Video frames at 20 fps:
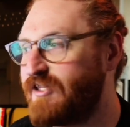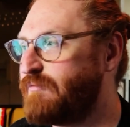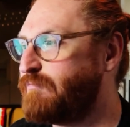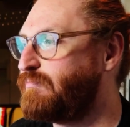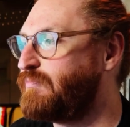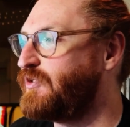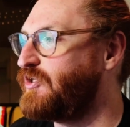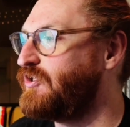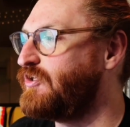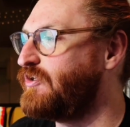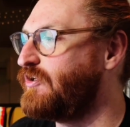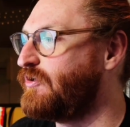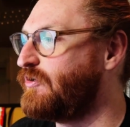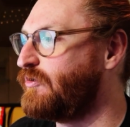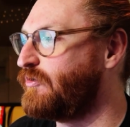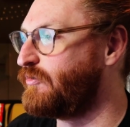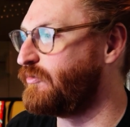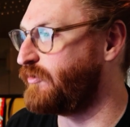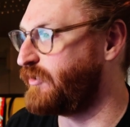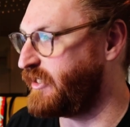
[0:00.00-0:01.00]

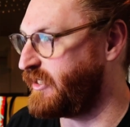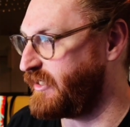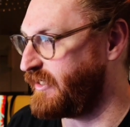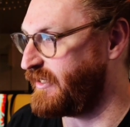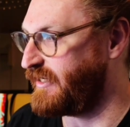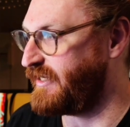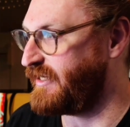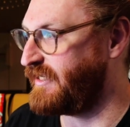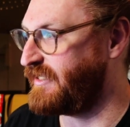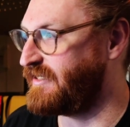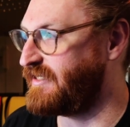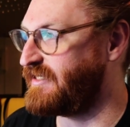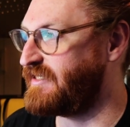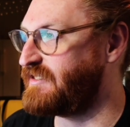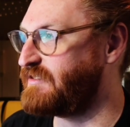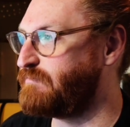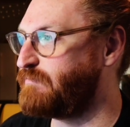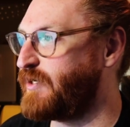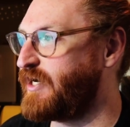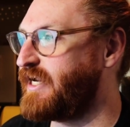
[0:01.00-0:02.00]
beauty in this
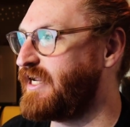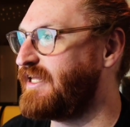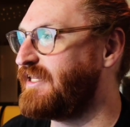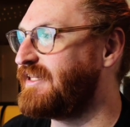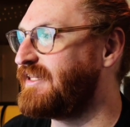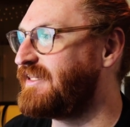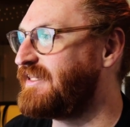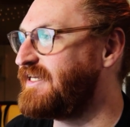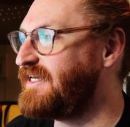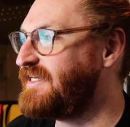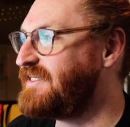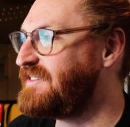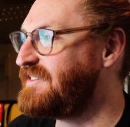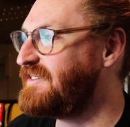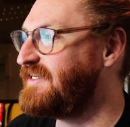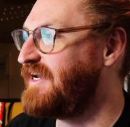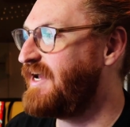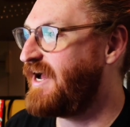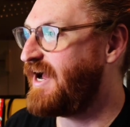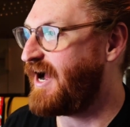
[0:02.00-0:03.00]
bike.
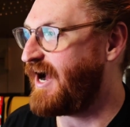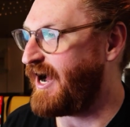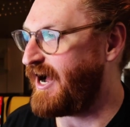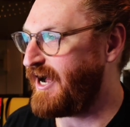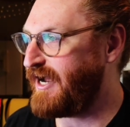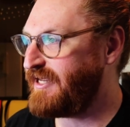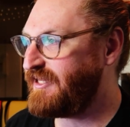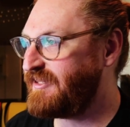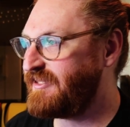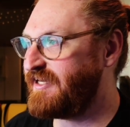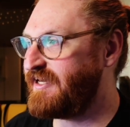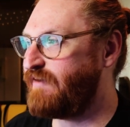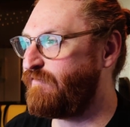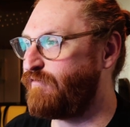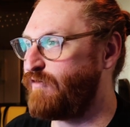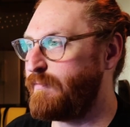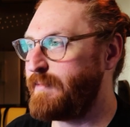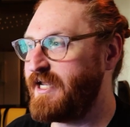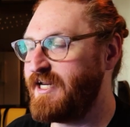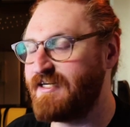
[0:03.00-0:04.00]
This, I think,
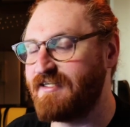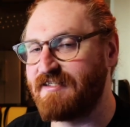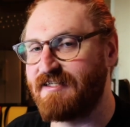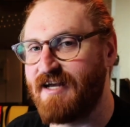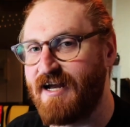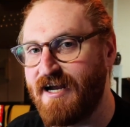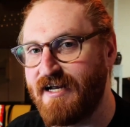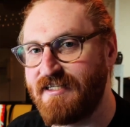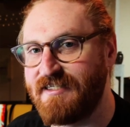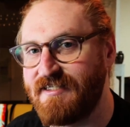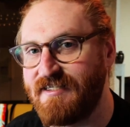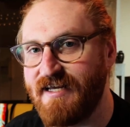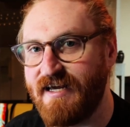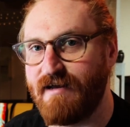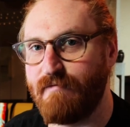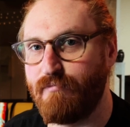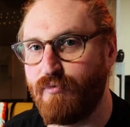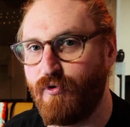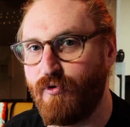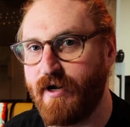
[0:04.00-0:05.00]
from a design
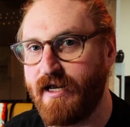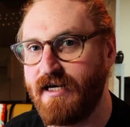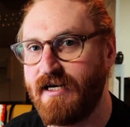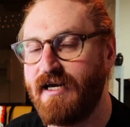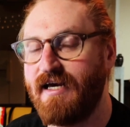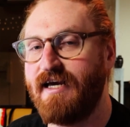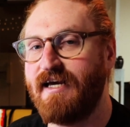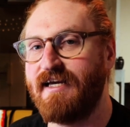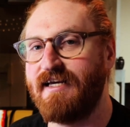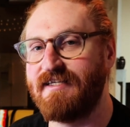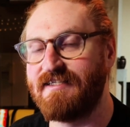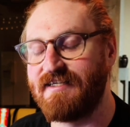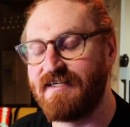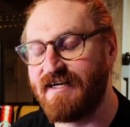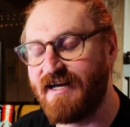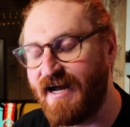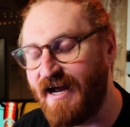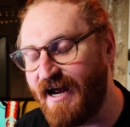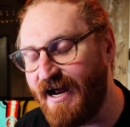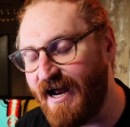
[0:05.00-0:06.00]
standpoint, is an
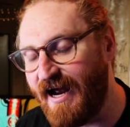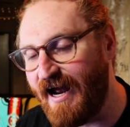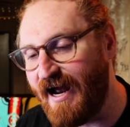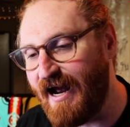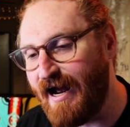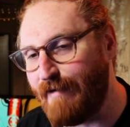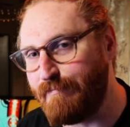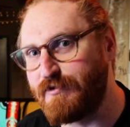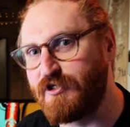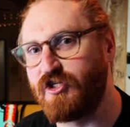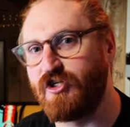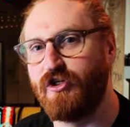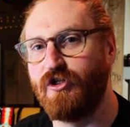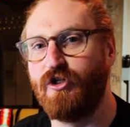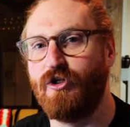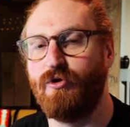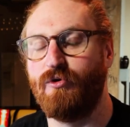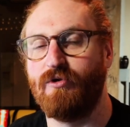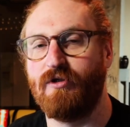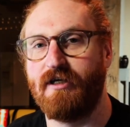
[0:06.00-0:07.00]

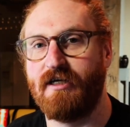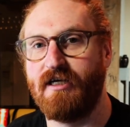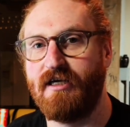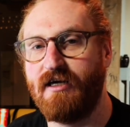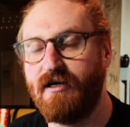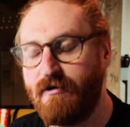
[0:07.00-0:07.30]
absolutely